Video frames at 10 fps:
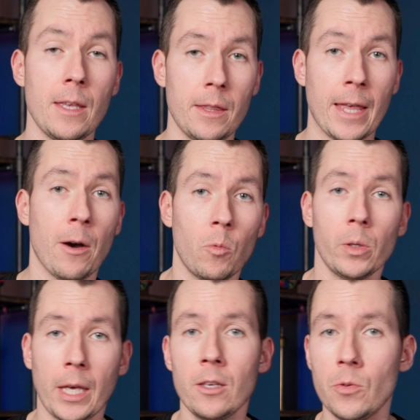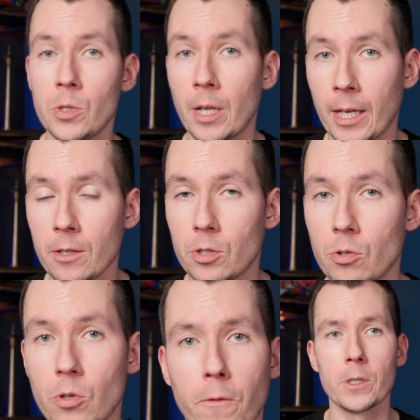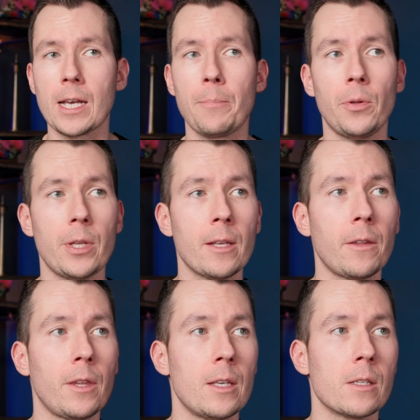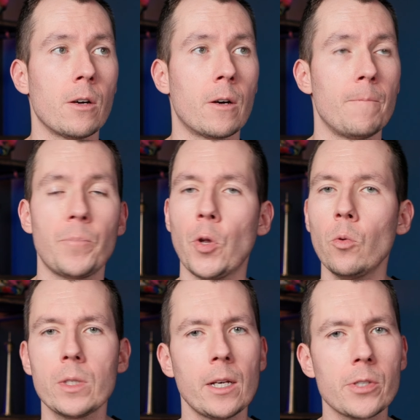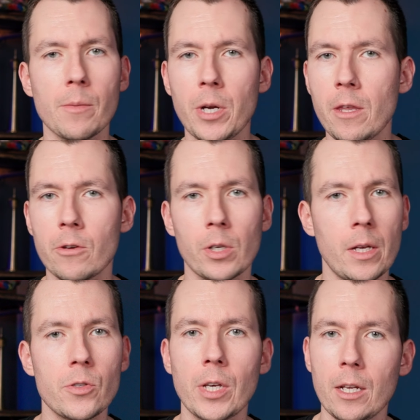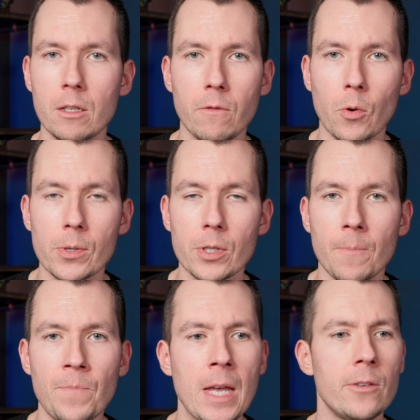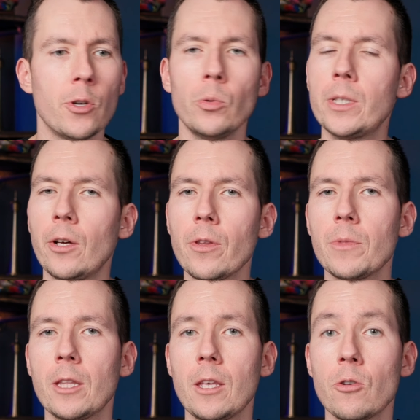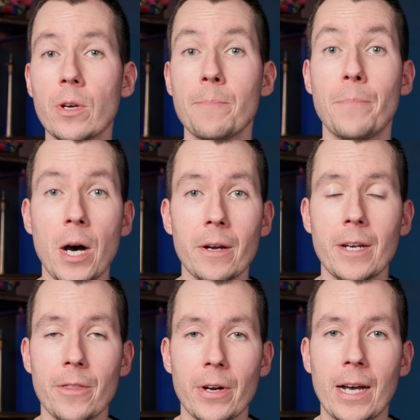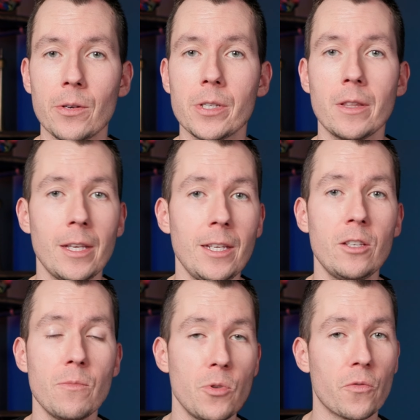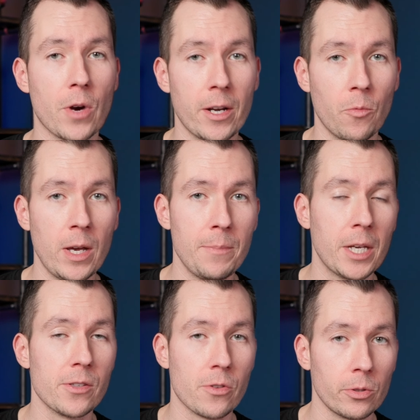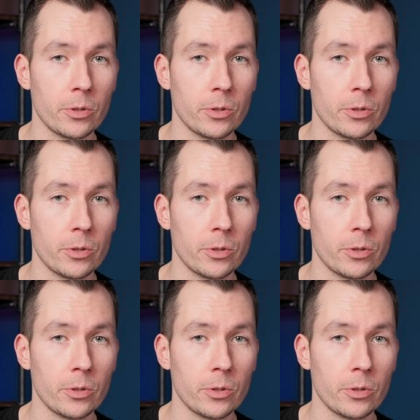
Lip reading: that will get used against you. So for example, the other things are, don't tell somebody that your clients are getting divorced. Don't tell them that they already bought another house and they need to move right away because they're